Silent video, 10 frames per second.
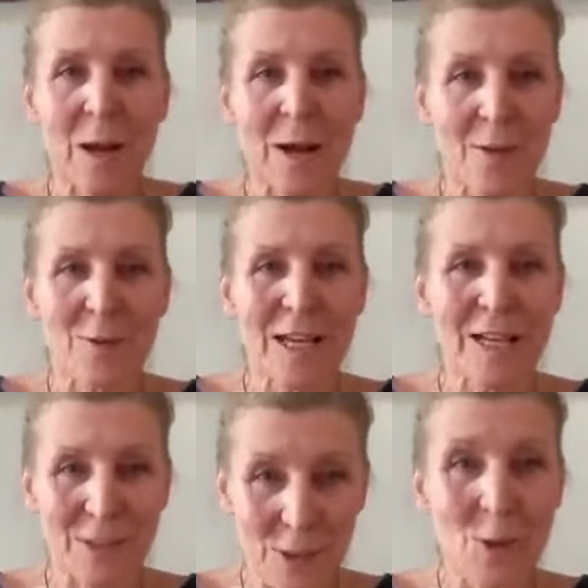path of
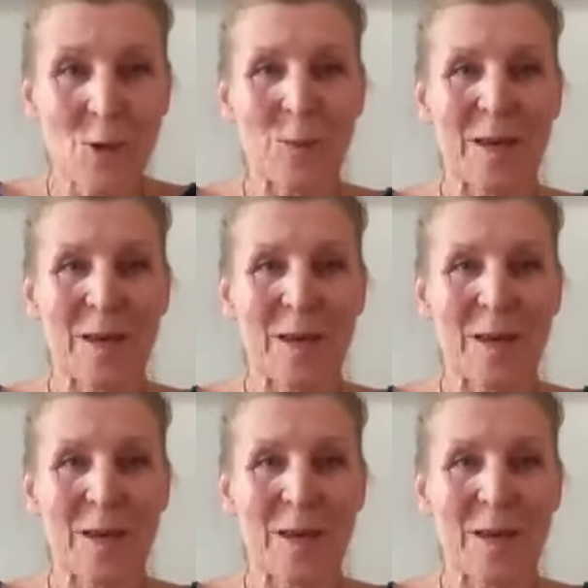Jnana Yoga,